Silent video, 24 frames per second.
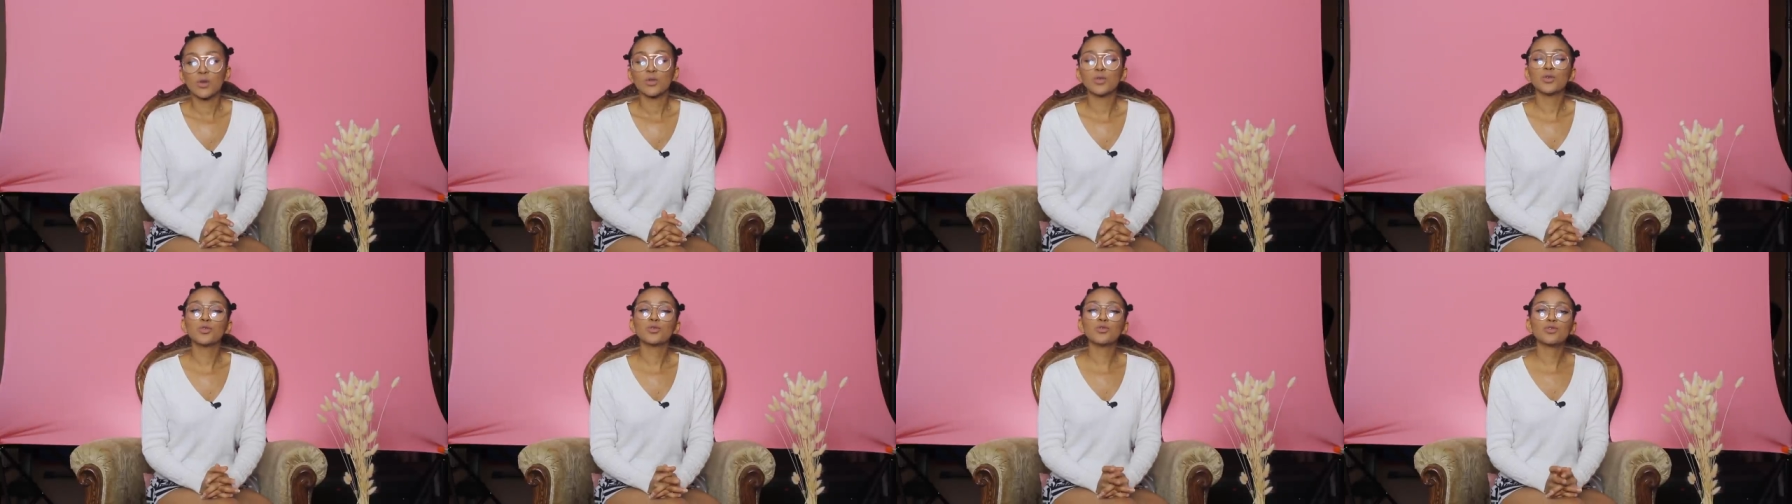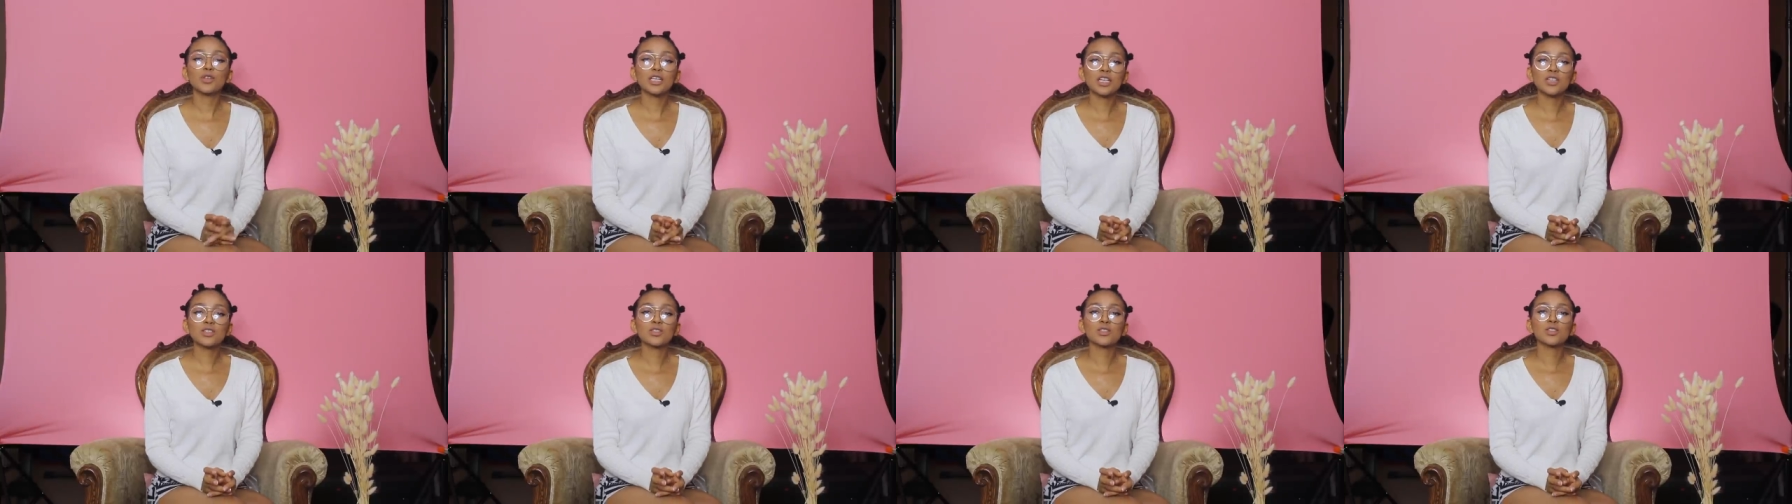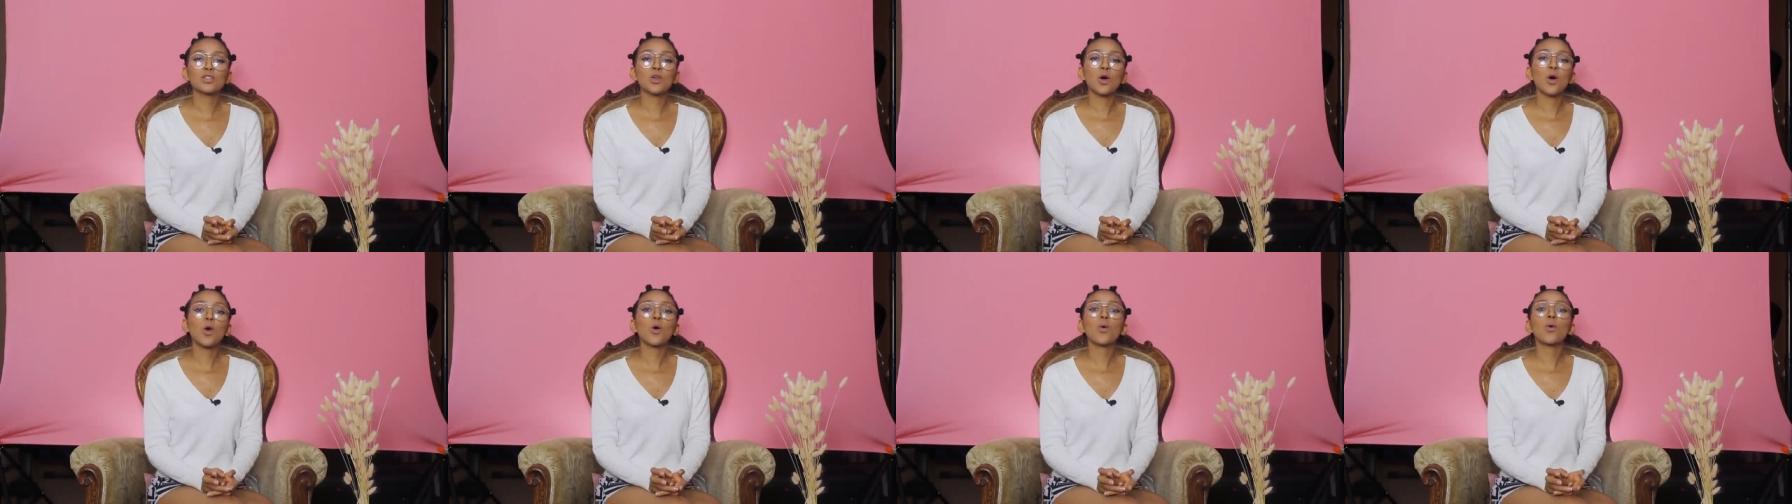You feel
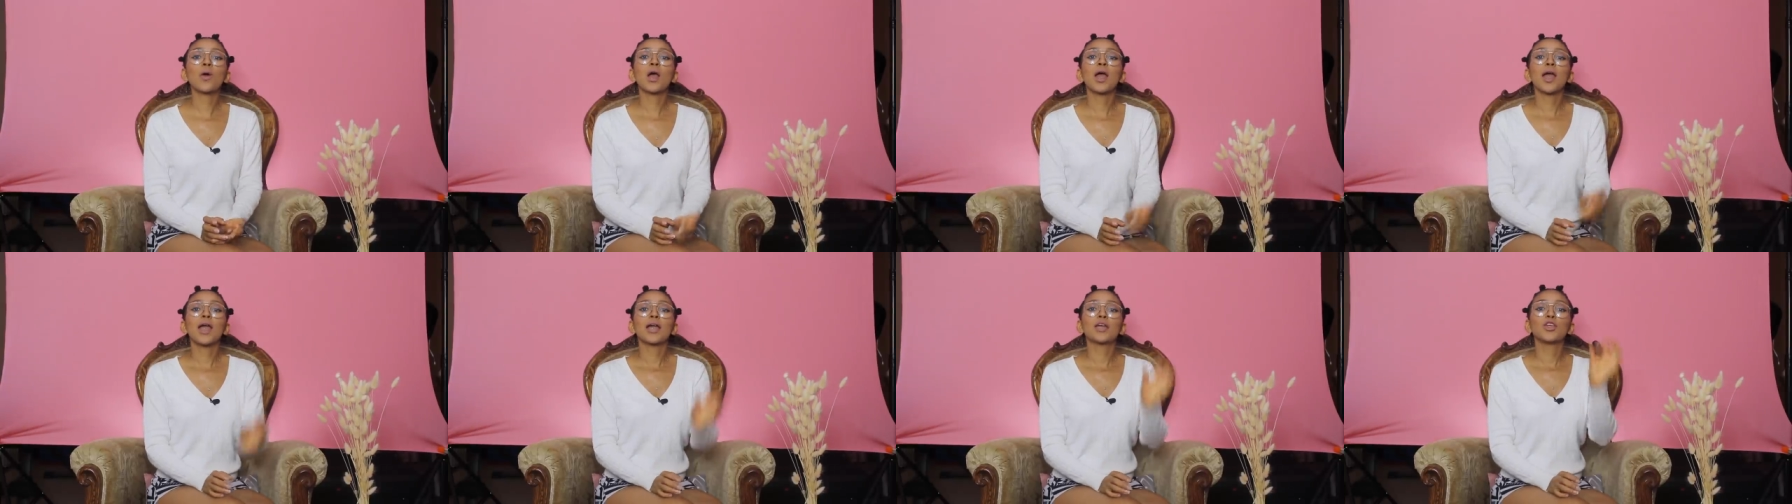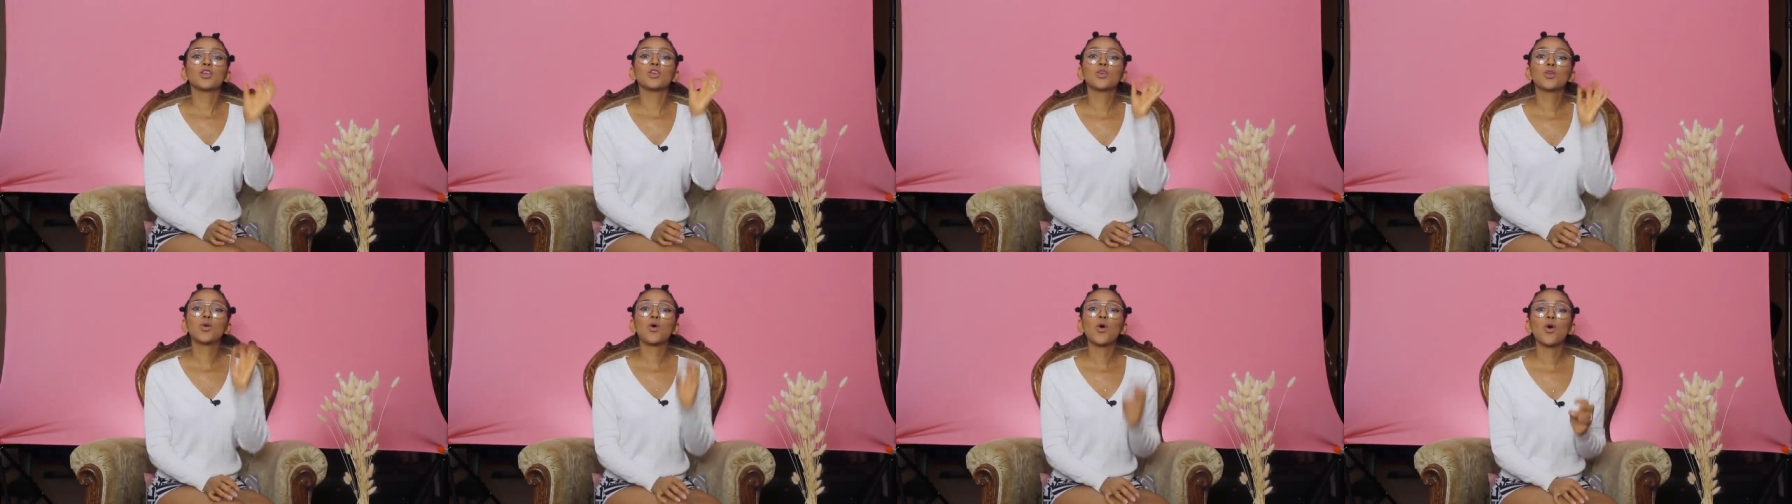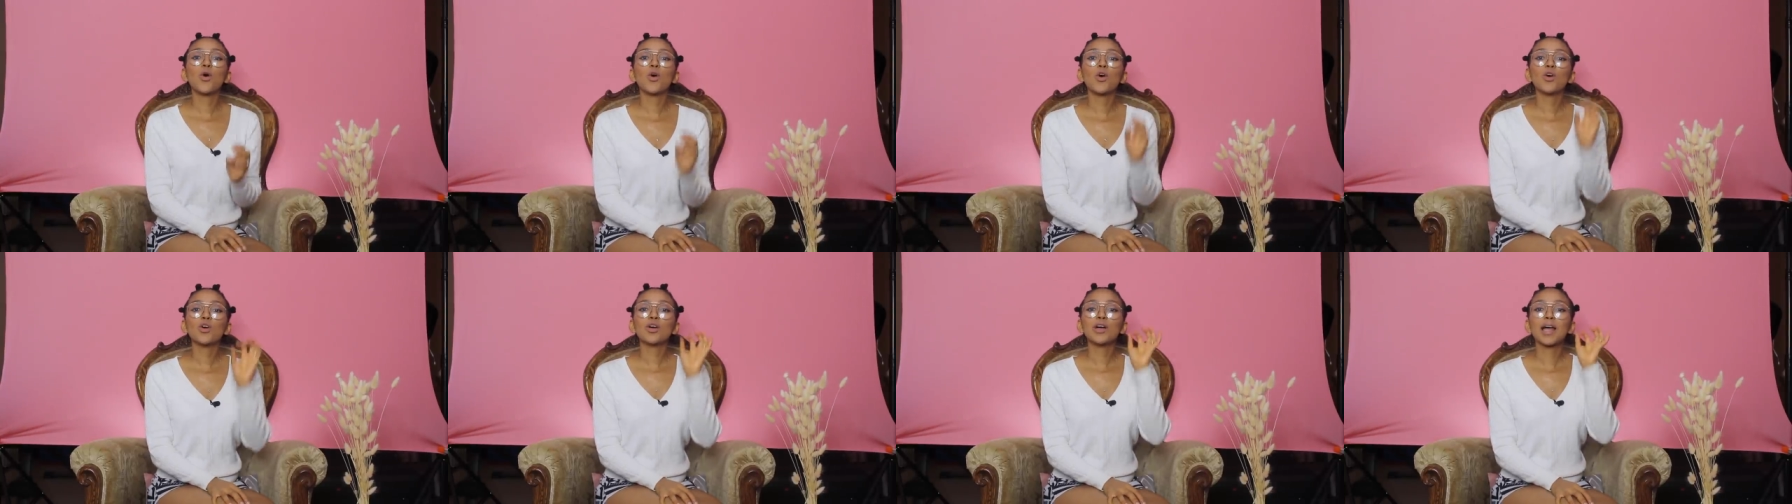as though
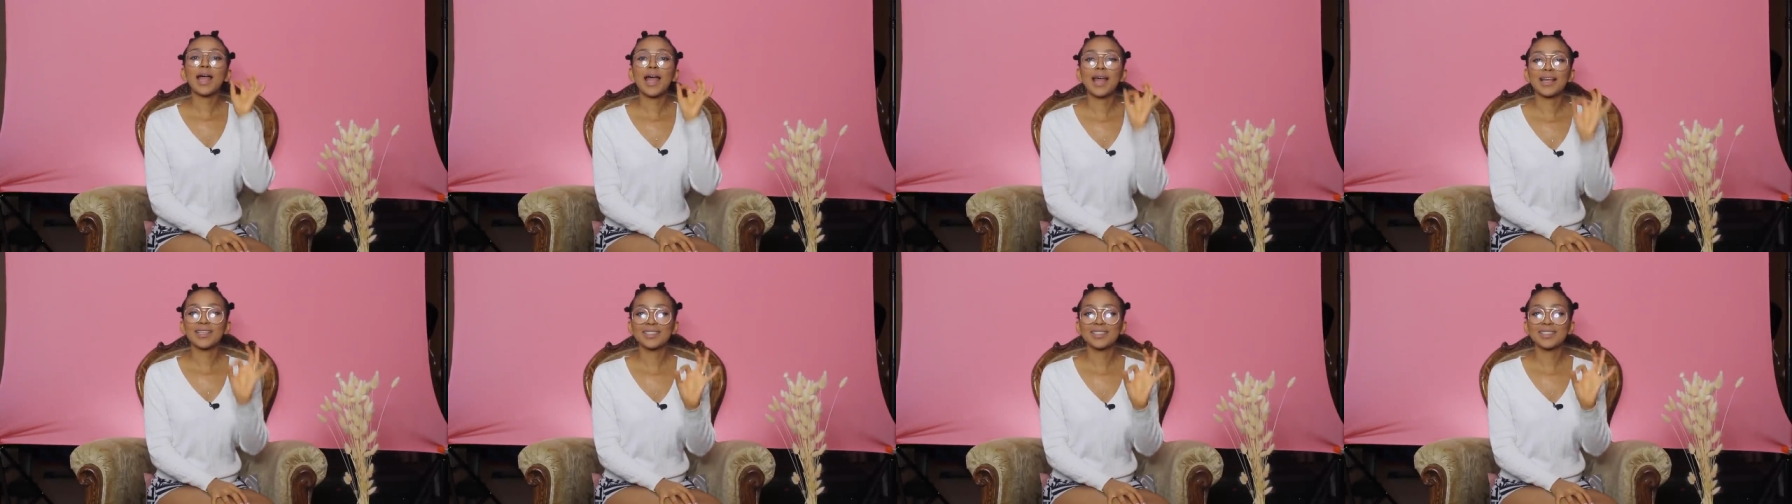your